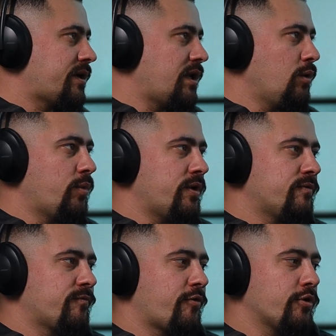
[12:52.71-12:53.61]

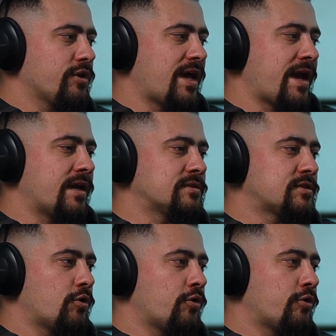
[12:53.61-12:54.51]
helping for
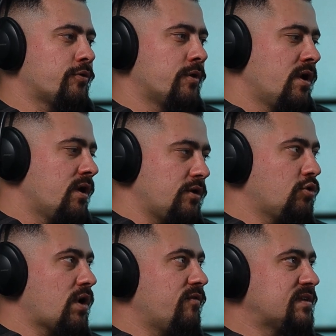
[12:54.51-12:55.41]
clients, or you
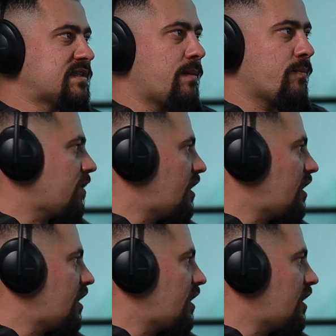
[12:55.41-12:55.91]
have some,